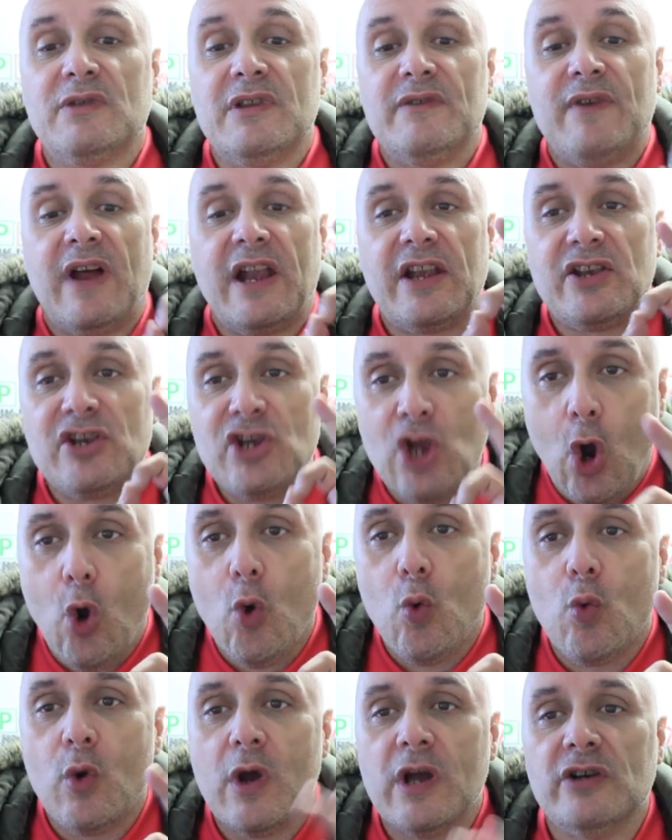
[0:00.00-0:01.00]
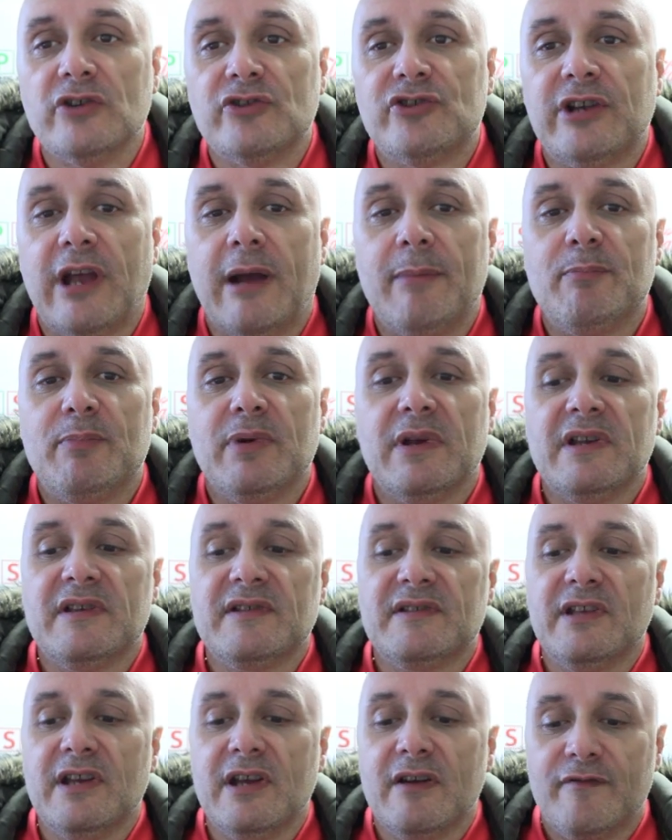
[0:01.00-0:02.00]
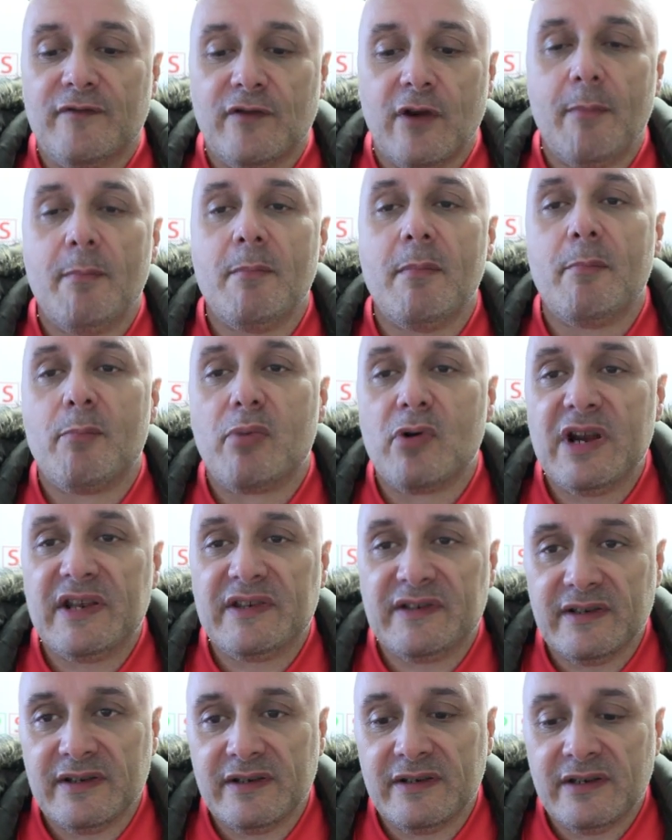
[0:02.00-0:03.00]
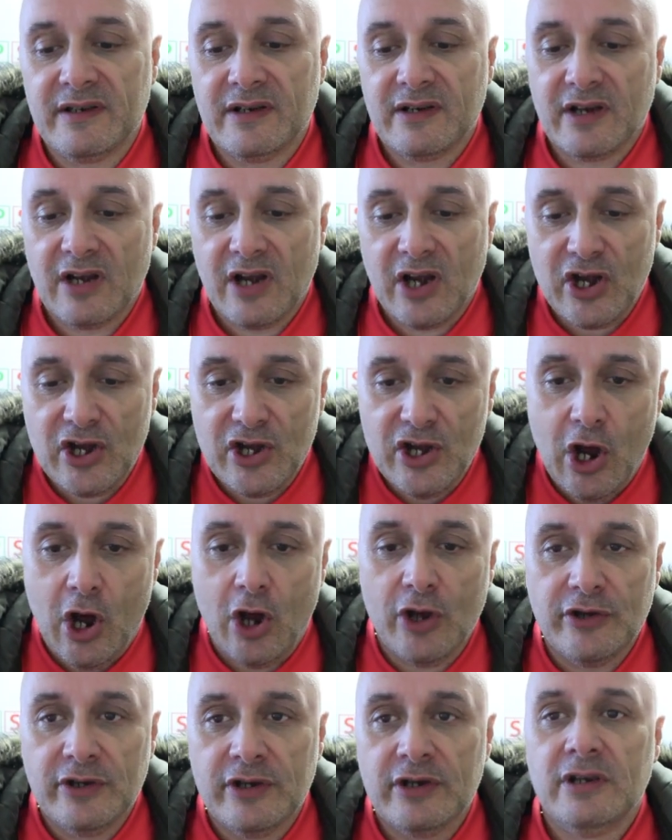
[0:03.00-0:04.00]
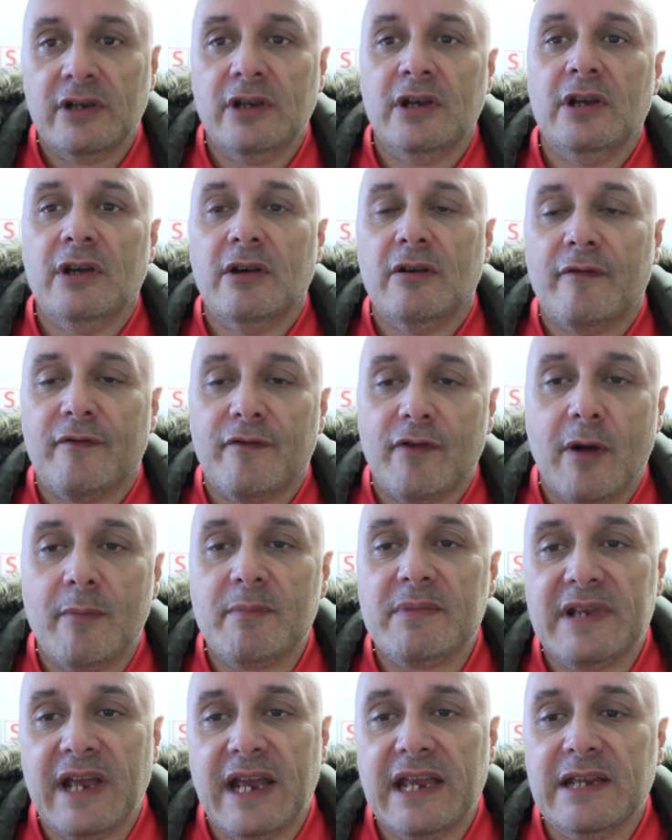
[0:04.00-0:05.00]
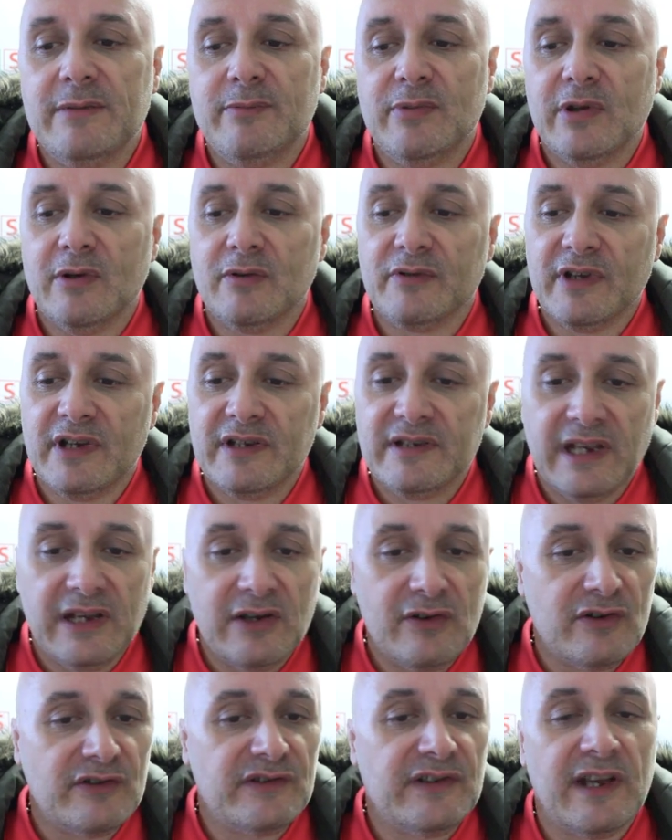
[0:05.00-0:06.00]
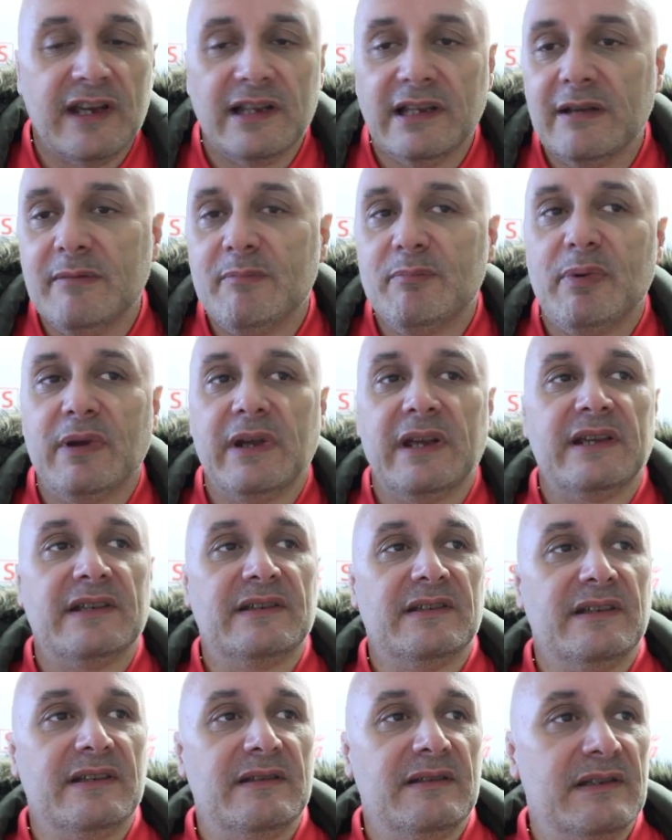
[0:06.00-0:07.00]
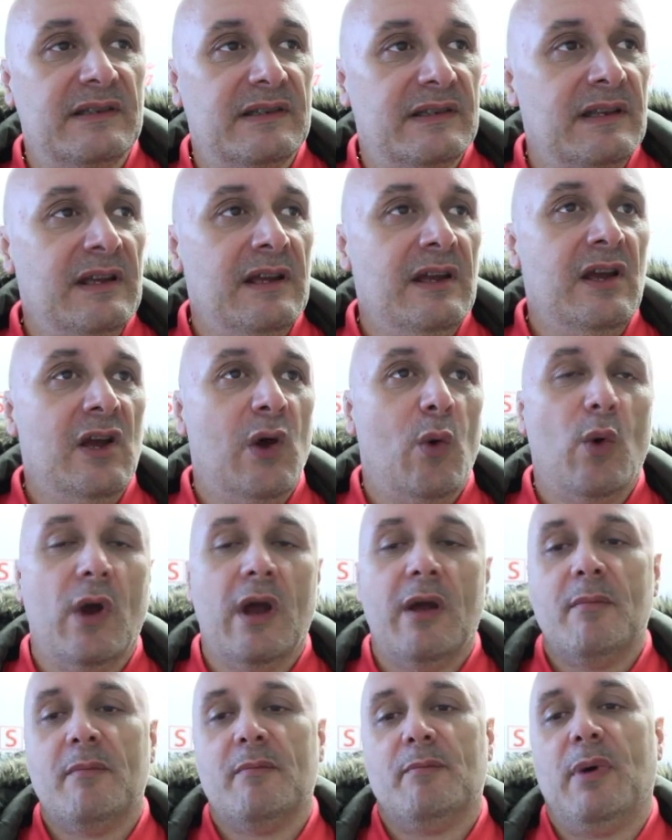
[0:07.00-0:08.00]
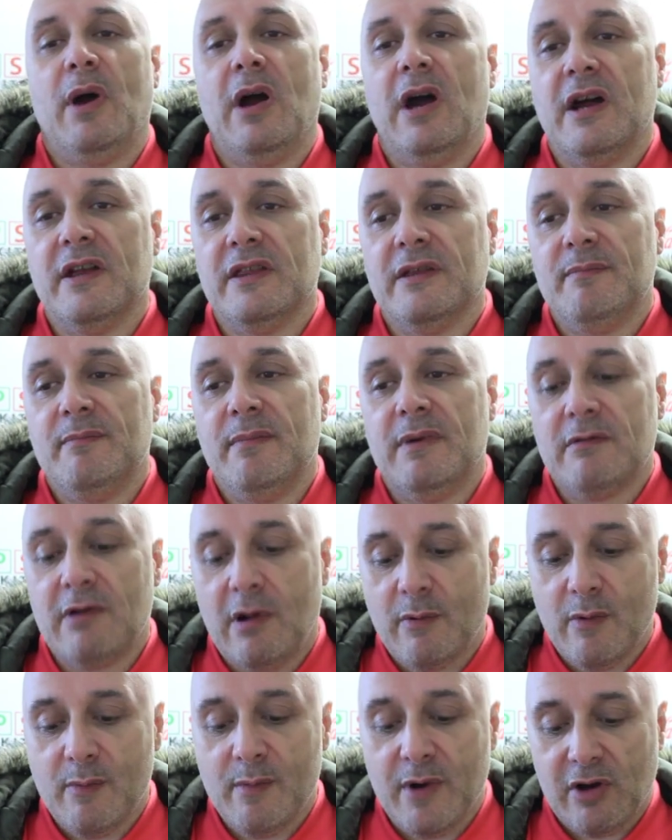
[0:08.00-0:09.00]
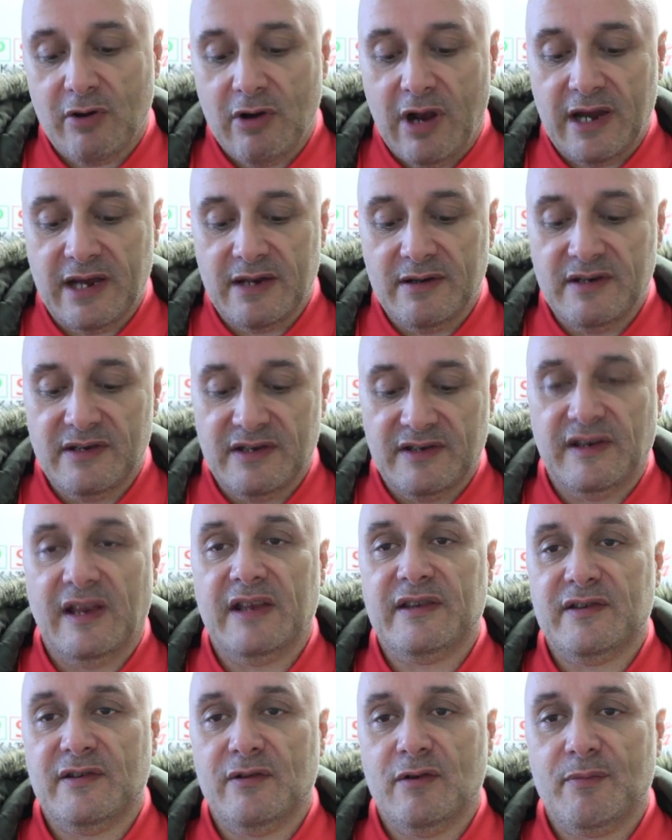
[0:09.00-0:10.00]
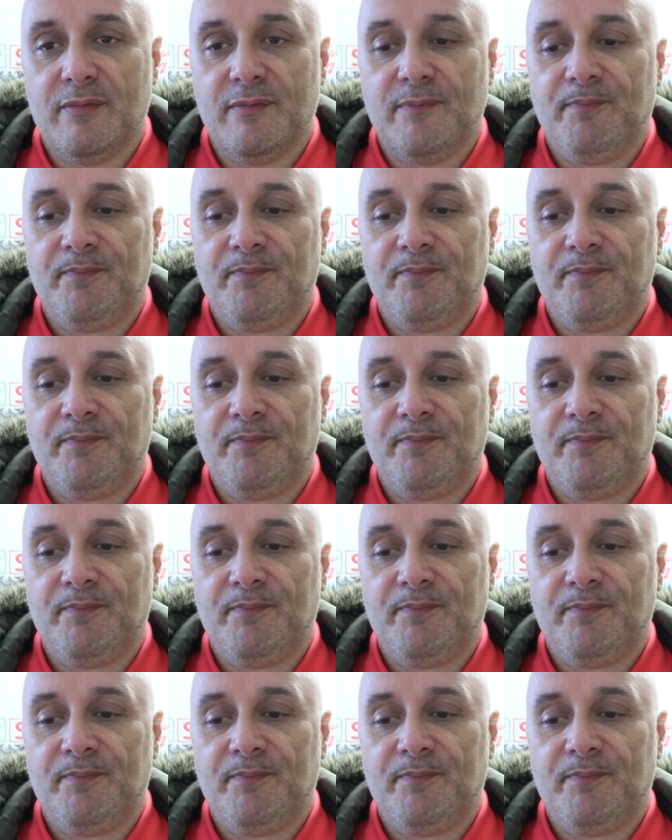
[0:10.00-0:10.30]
They've had no world champions that are from Britain. None from debut that didn't go to Olympics and weren't part of the Robert McCracken setup.